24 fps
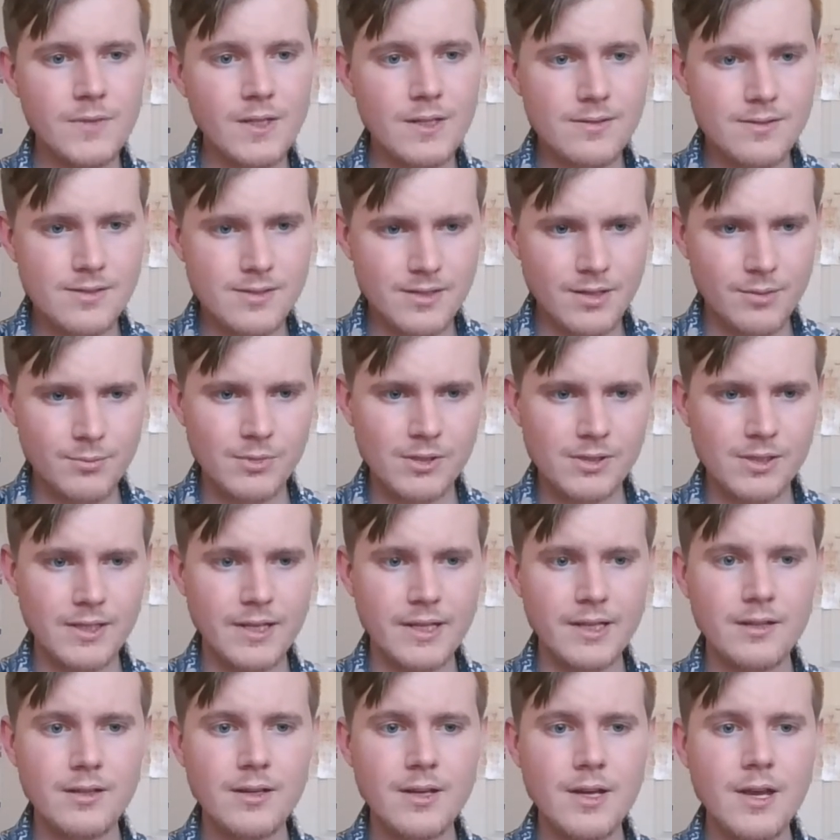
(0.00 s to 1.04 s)

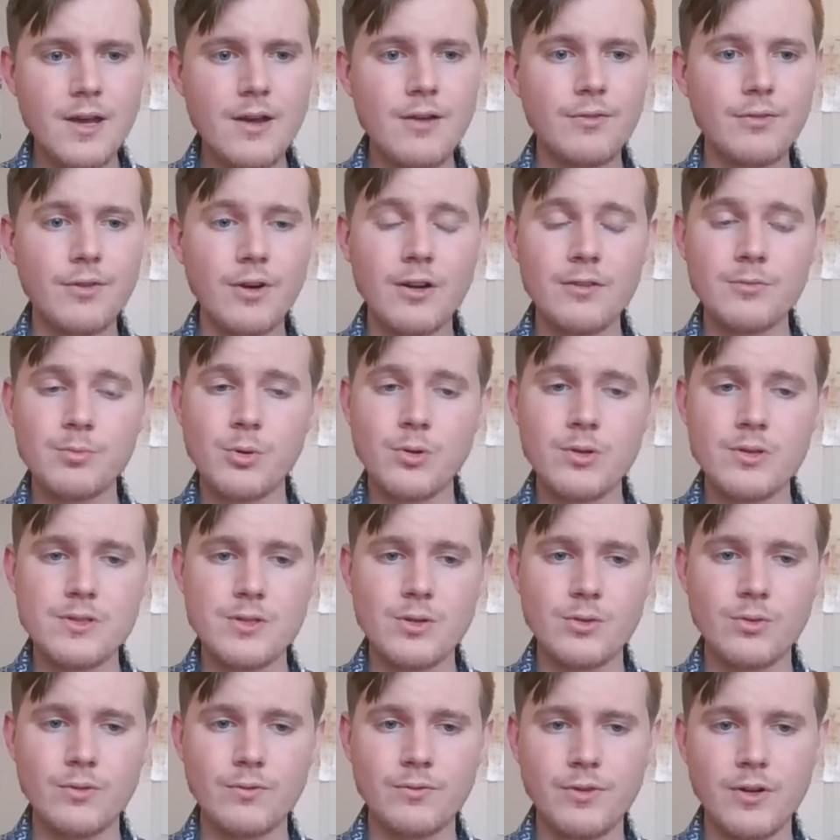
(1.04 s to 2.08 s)
Similarly,
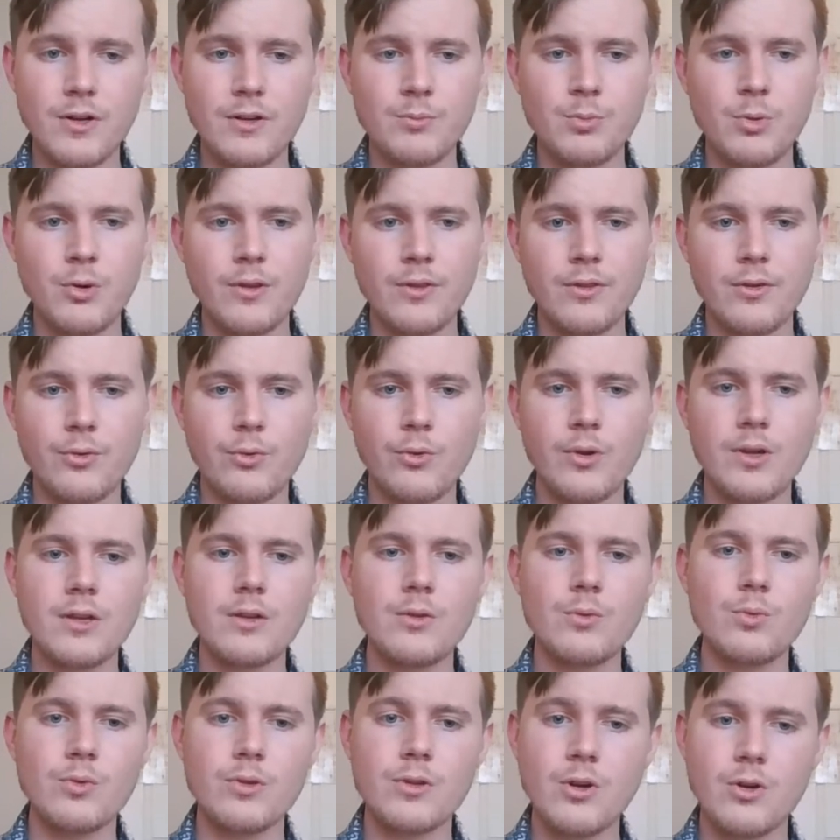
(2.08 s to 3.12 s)
5.2 and 5.3
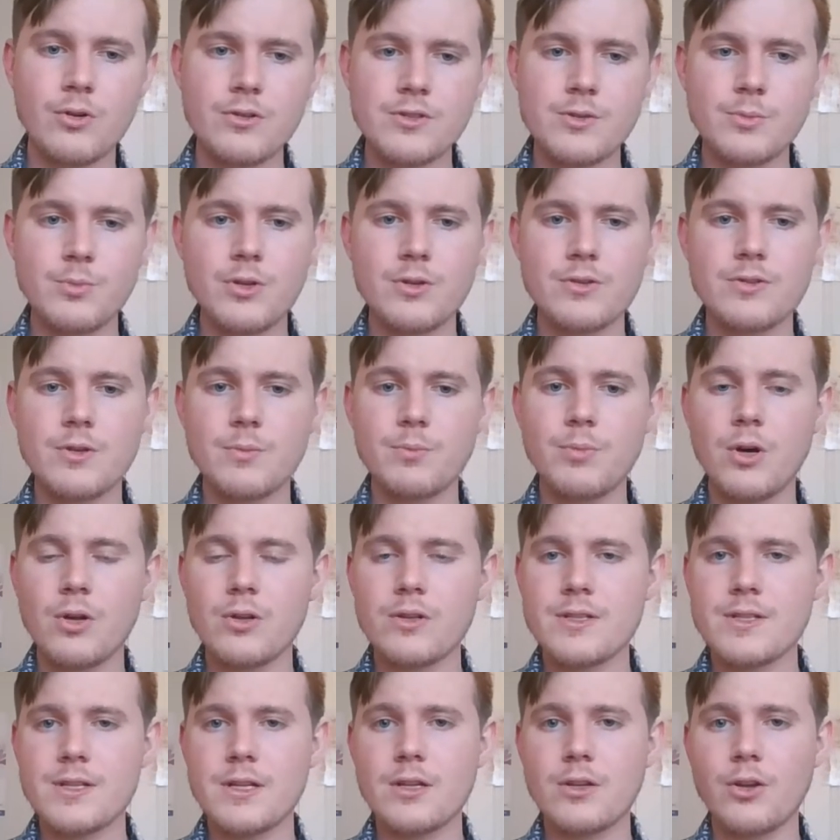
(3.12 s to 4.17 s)
would contribute to
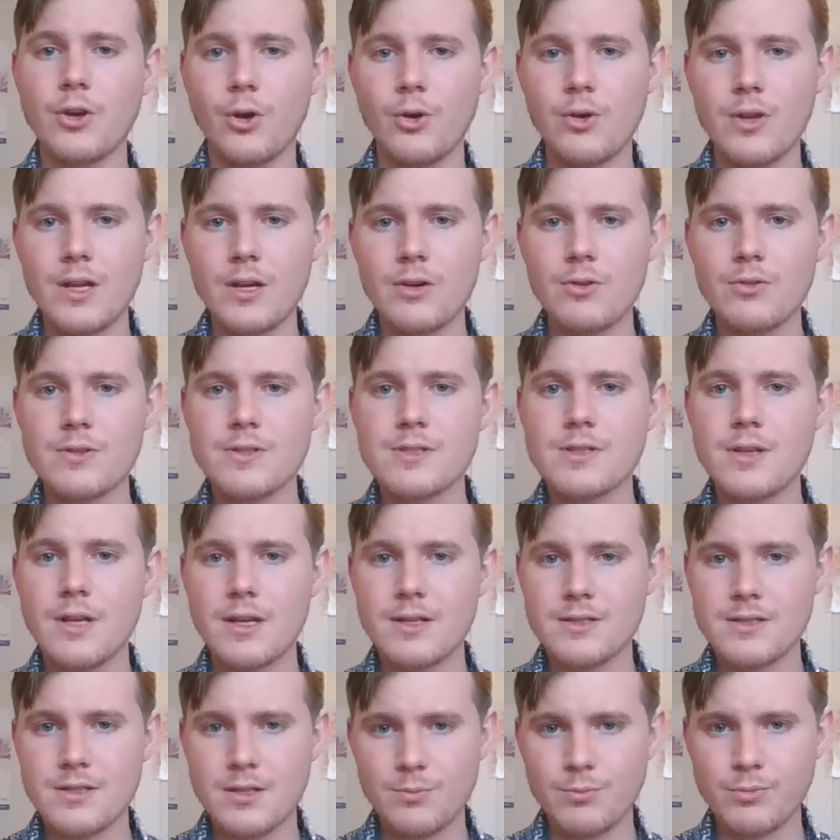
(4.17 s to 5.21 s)
policy coherence and
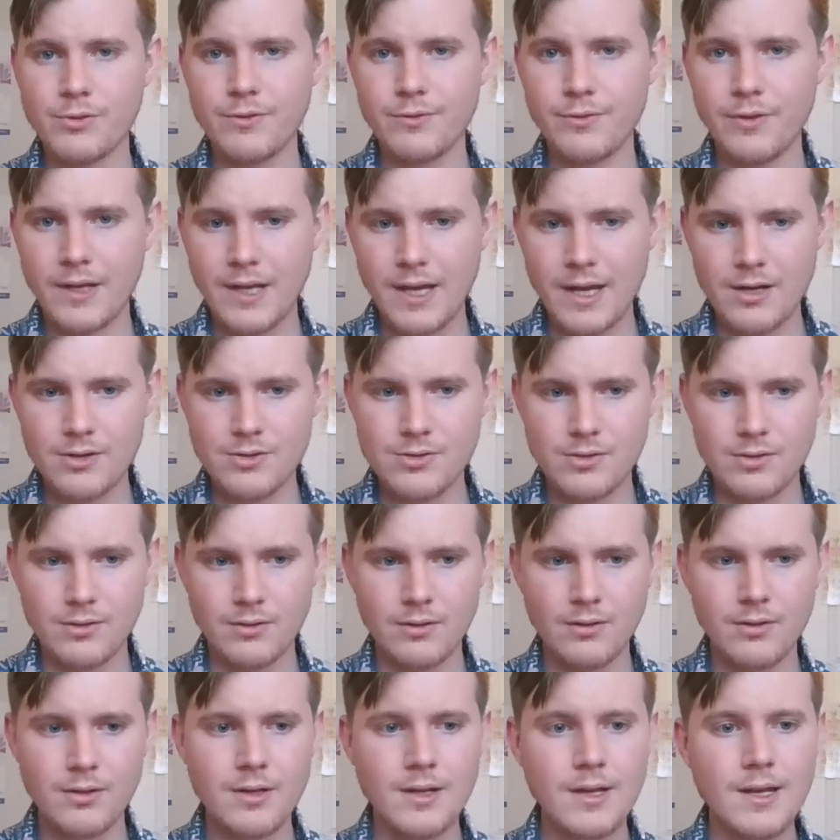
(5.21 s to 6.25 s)
simplification.
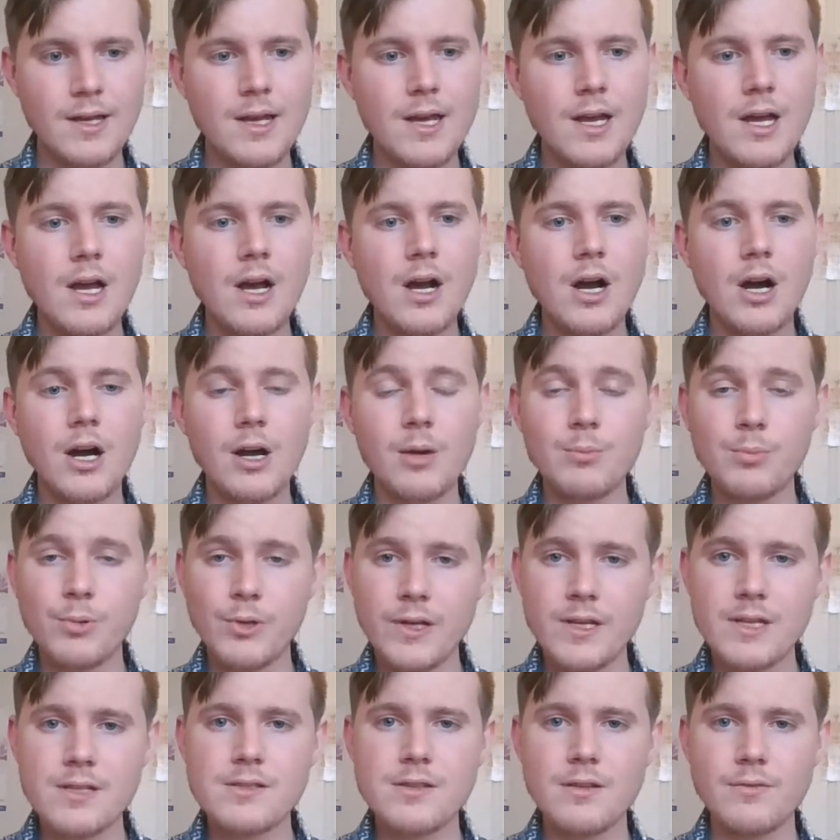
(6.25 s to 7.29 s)
I am
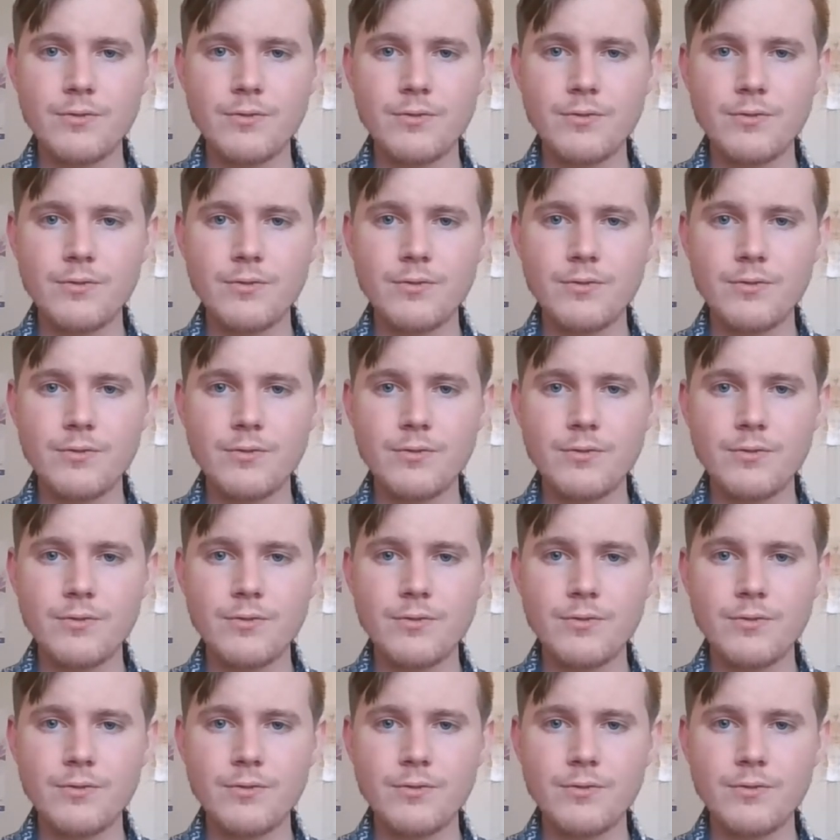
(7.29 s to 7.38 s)
pleased that